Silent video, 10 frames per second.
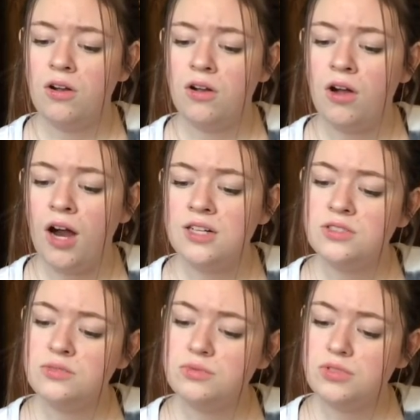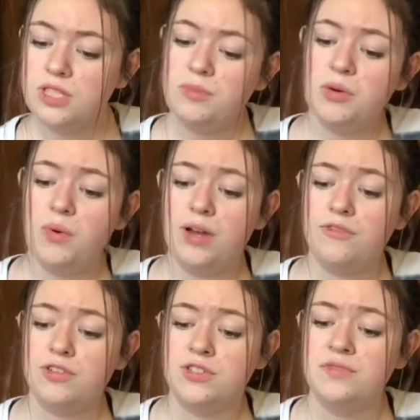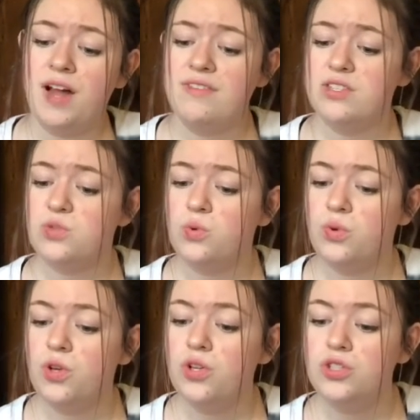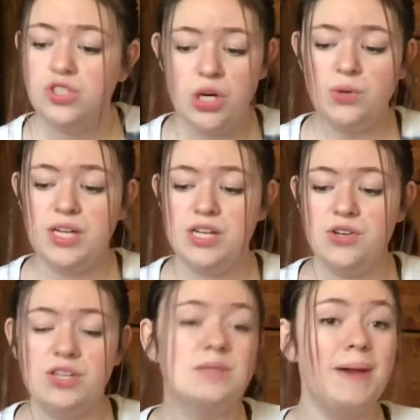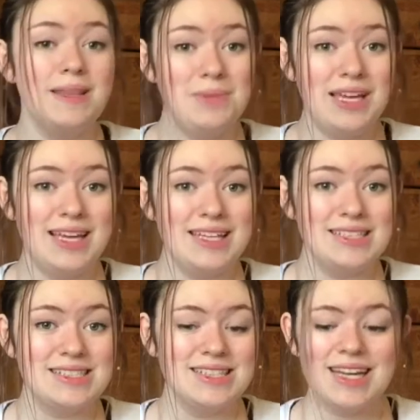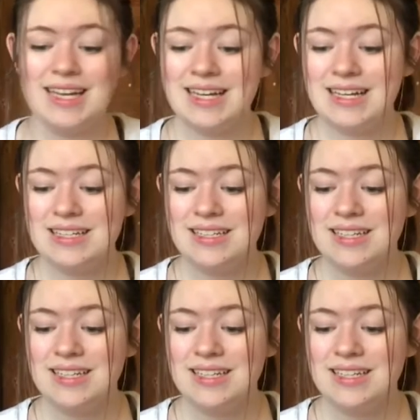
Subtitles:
cardinal rule number 1 for surviving school: don't get noticed by the mean kids. And